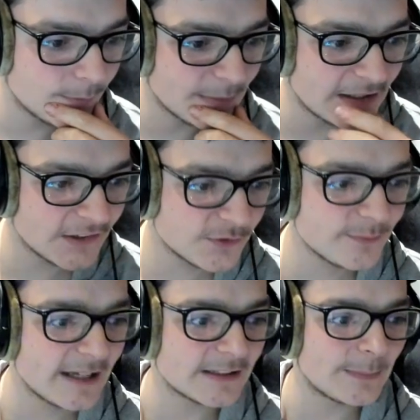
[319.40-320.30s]
because we've
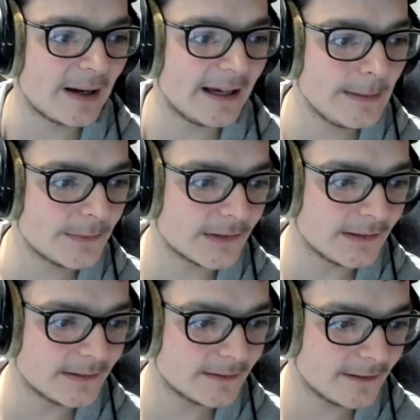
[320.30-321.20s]
made the pipes
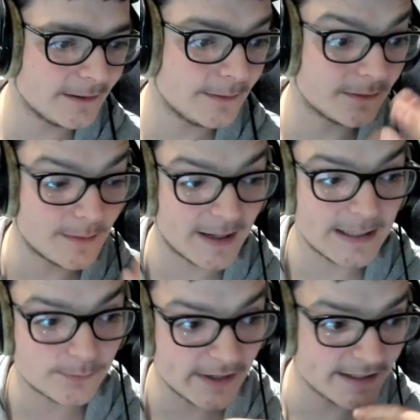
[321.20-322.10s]
and the
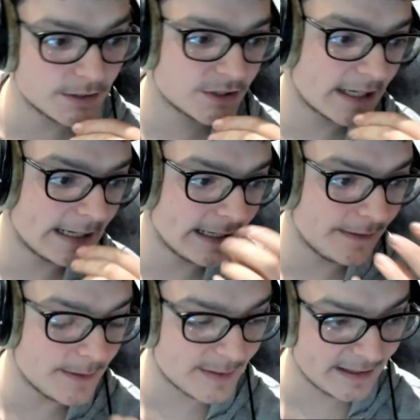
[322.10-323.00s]
pipe wrench
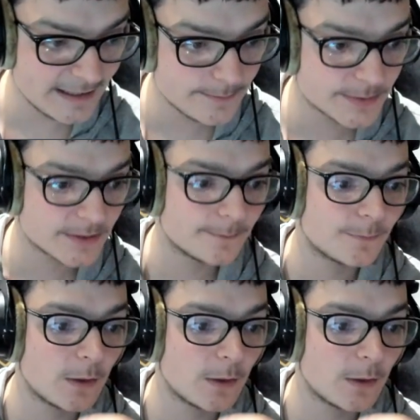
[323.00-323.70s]
and the pipes,